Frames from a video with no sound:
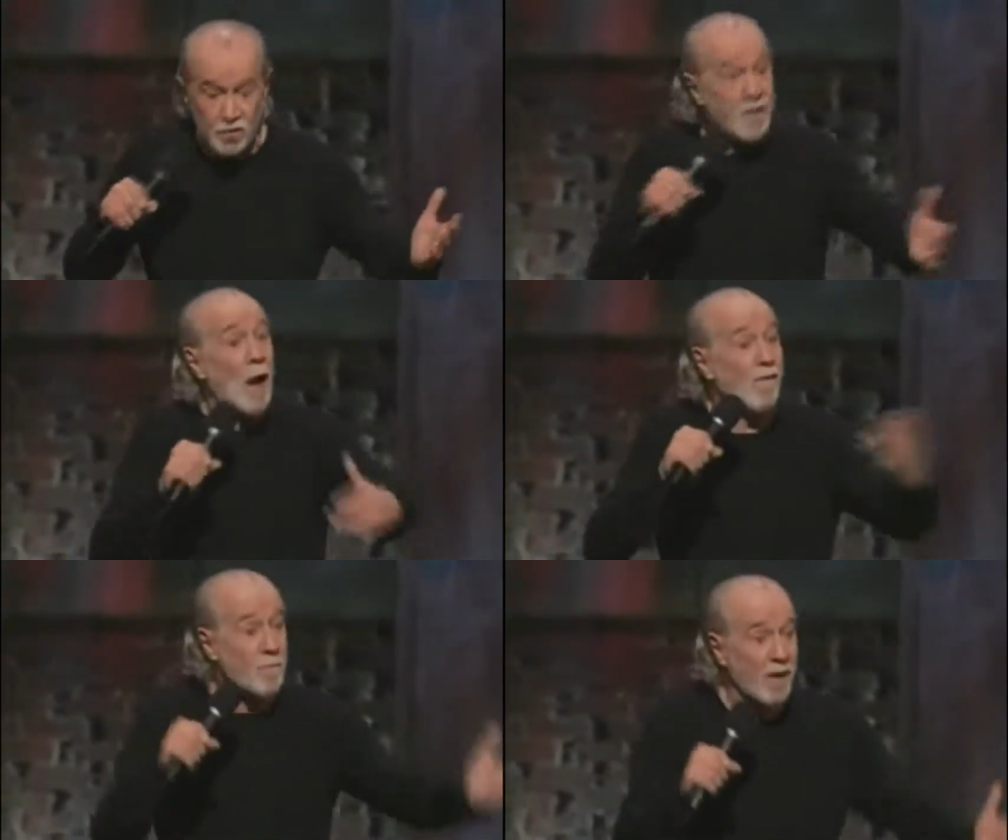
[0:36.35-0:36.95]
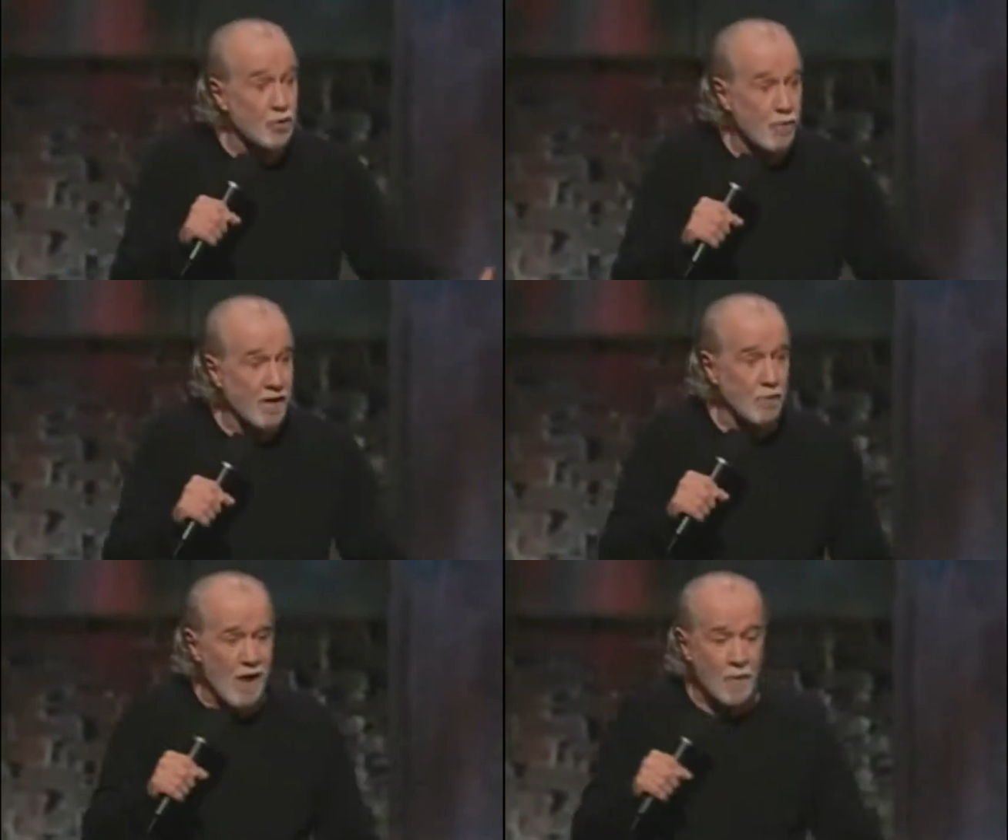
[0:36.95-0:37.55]
so now everybody's
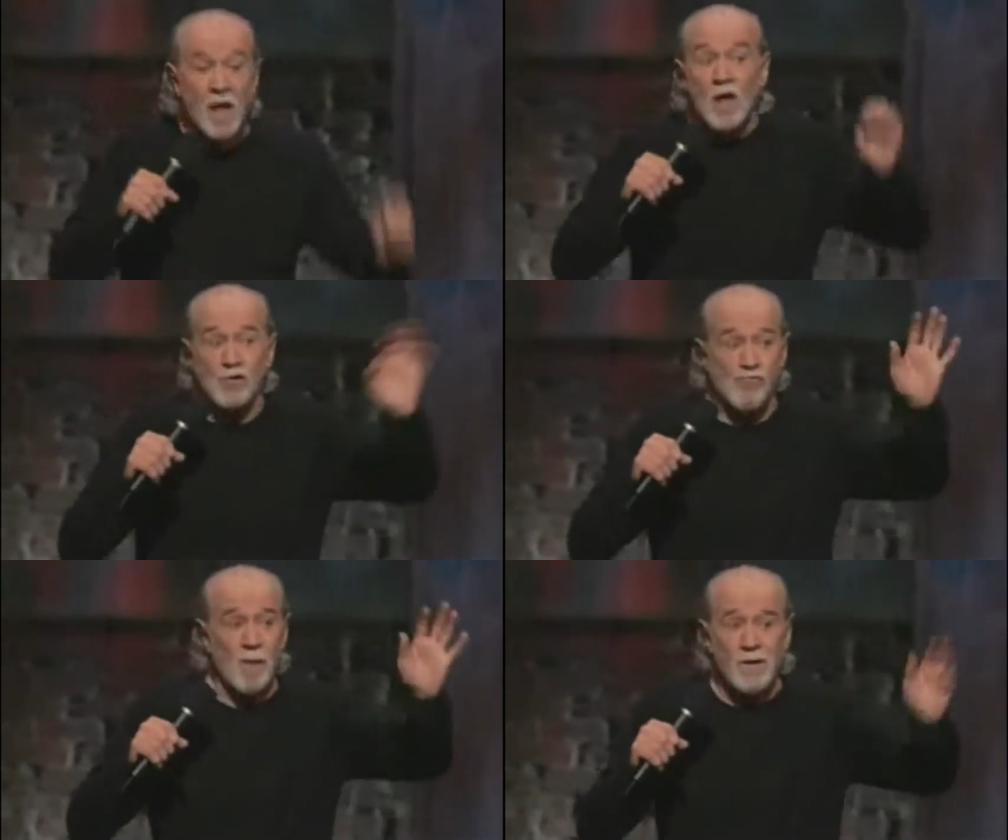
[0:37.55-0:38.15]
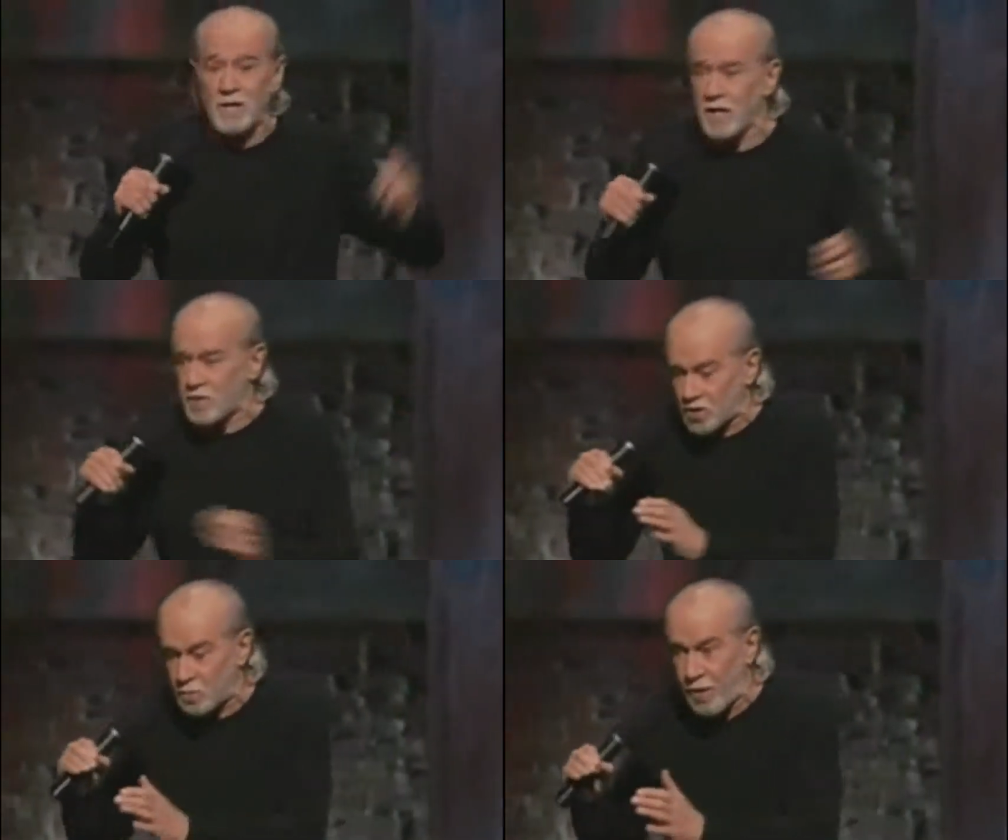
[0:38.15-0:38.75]
running around scrubbing
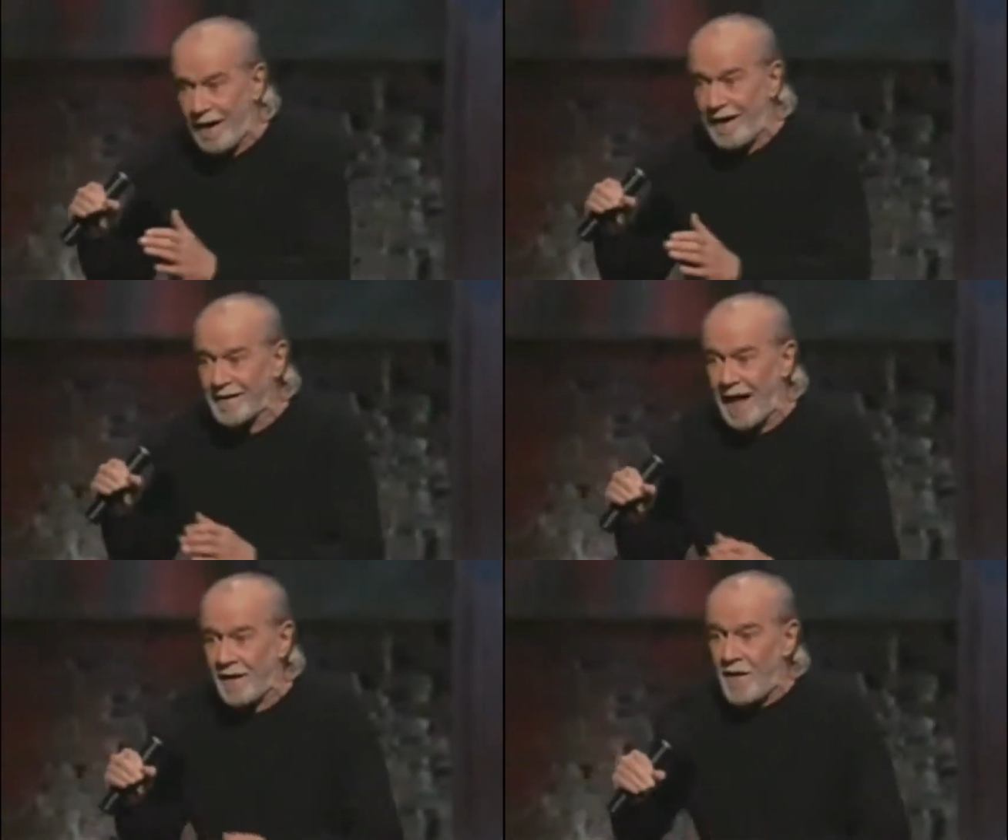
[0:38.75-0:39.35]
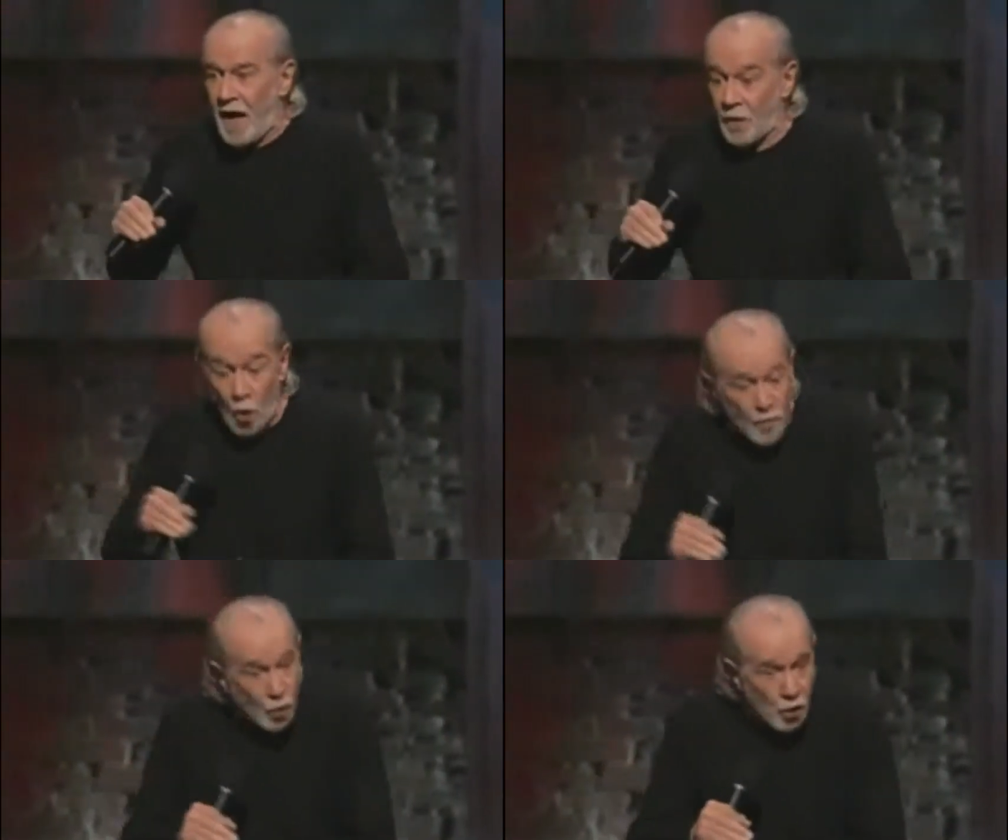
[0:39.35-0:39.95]
this and spraying that and
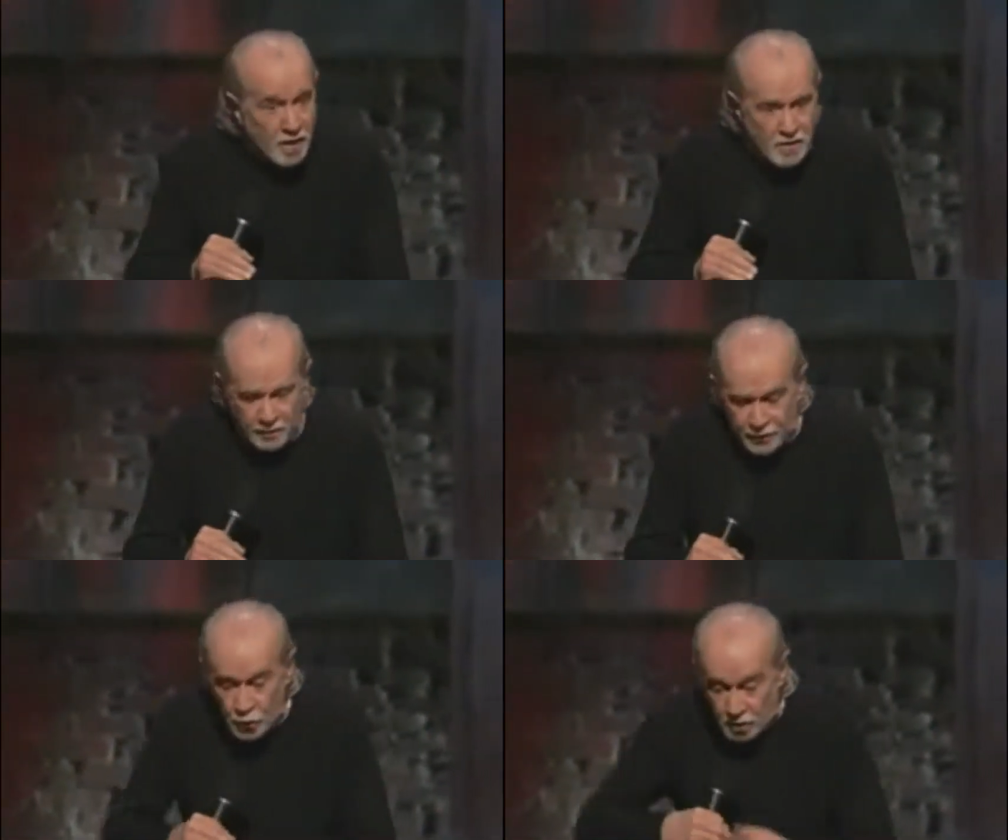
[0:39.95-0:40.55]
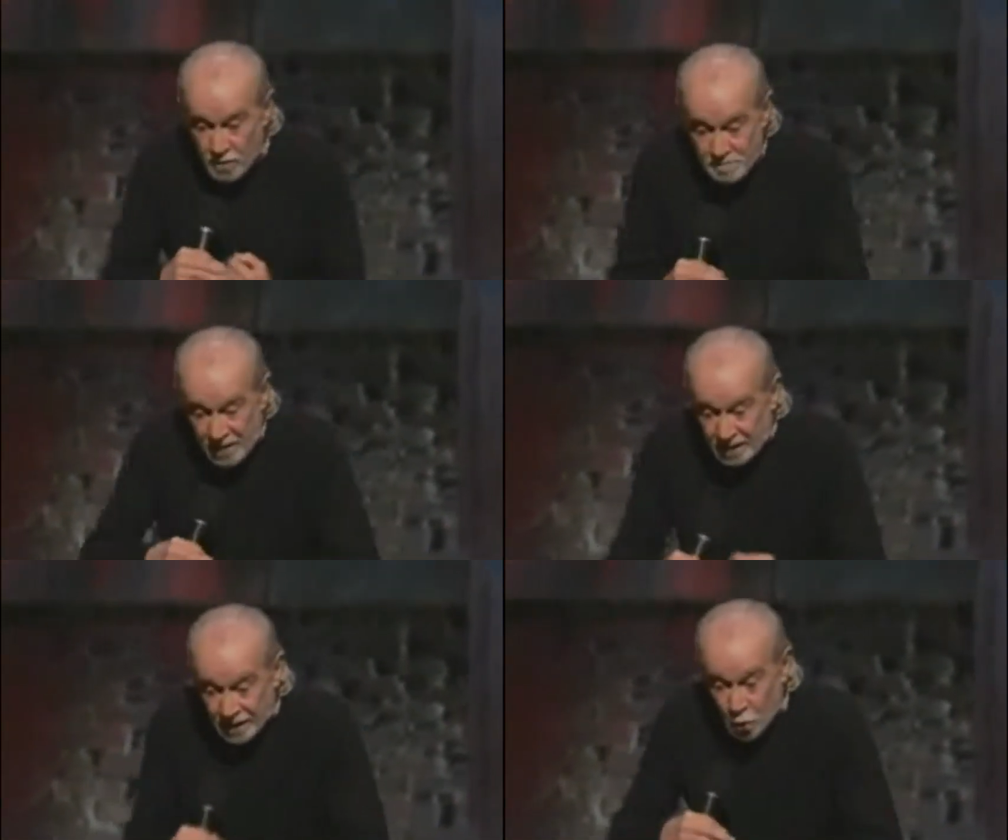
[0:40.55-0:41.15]
overcooking their food and
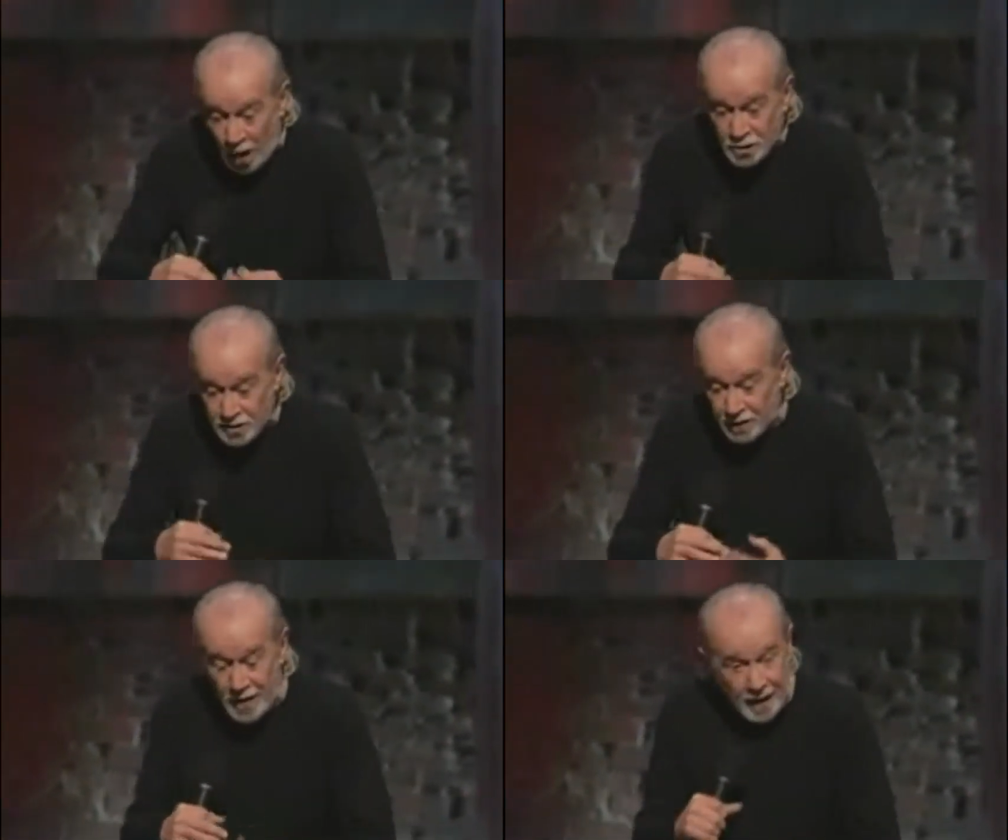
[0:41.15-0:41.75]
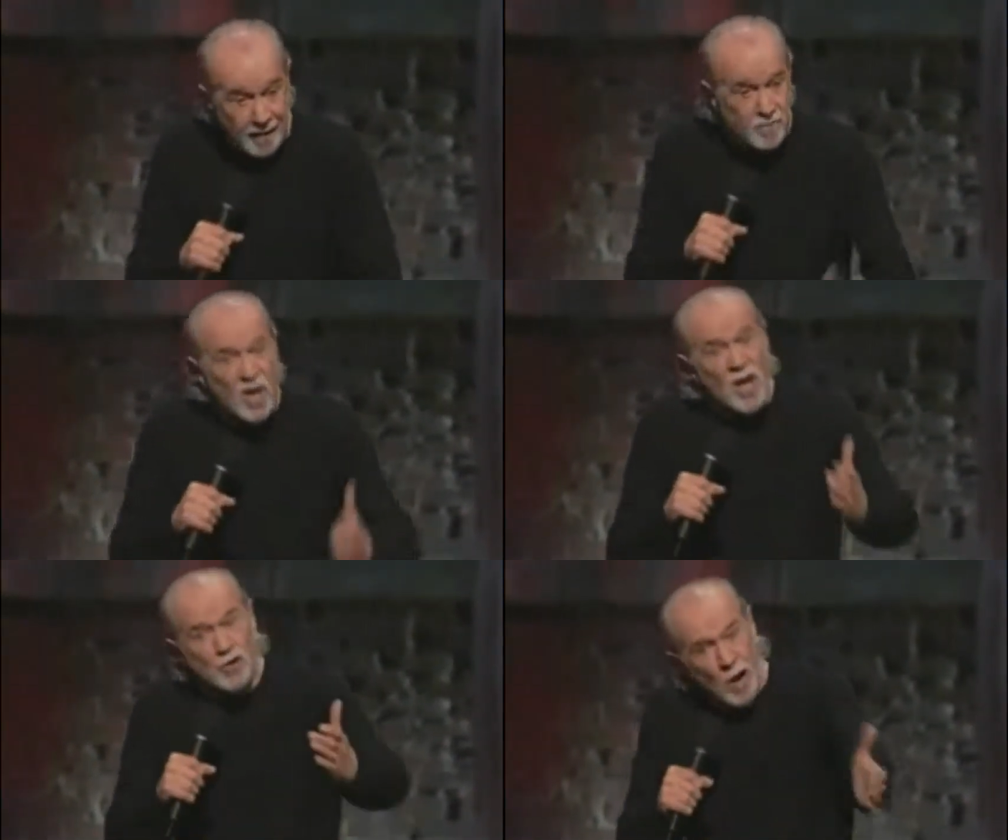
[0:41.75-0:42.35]
repeatedly washing their hands,